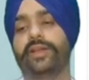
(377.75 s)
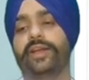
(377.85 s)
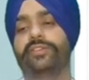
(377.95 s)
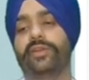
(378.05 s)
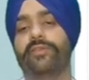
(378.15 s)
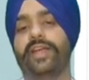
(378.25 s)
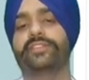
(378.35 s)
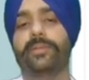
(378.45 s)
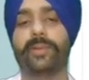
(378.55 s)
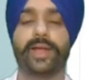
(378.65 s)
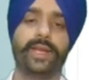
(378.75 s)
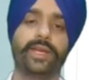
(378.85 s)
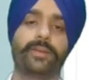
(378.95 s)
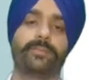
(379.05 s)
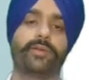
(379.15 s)
Let us revise them
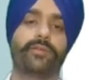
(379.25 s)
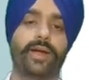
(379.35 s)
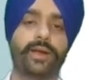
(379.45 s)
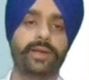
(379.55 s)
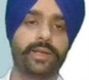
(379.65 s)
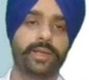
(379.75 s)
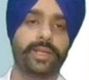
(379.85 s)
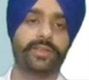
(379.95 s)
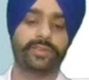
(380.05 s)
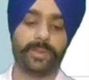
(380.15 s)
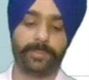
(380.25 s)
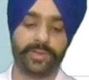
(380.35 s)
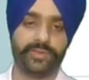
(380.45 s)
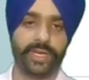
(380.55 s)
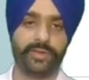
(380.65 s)
again. Number 1 is the
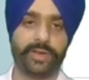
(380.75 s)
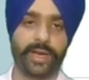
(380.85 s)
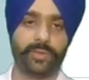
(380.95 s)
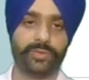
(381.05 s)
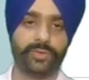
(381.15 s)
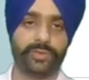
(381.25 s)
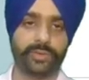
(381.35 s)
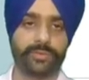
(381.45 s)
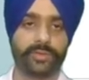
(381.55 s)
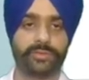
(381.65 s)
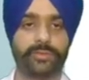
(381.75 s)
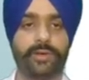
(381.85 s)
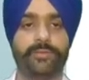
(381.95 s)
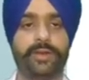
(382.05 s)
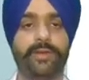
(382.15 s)
purchase requisition. The first of
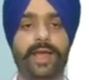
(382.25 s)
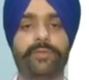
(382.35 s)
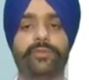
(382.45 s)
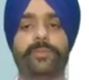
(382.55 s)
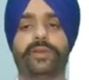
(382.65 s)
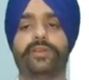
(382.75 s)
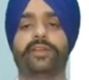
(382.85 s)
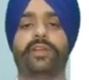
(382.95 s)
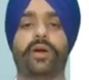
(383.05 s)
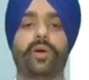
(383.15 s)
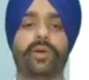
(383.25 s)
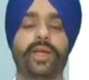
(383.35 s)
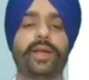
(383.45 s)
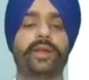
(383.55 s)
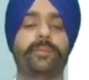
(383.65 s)
all, we will have to purchase a
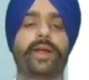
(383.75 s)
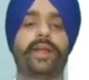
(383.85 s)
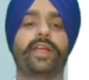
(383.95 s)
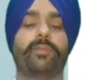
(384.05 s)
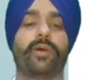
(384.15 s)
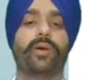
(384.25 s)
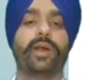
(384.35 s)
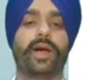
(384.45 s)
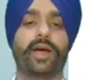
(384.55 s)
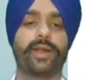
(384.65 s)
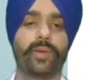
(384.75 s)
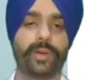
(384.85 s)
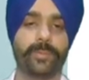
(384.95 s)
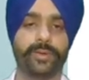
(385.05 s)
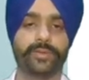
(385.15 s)
order depending upon our
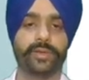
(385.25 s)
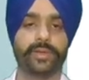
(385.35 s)
requirements.